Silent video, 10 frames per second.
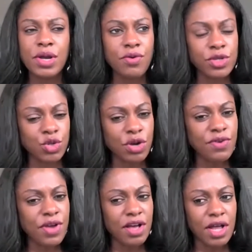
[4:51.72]
sort
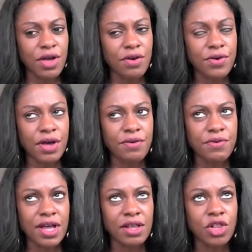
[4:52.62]
of
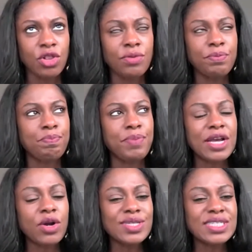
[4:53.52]
a
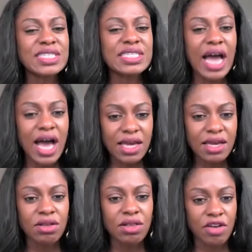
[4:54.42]
bigger
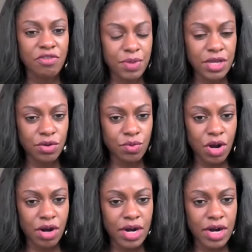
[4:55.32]
style of Pinot Noir.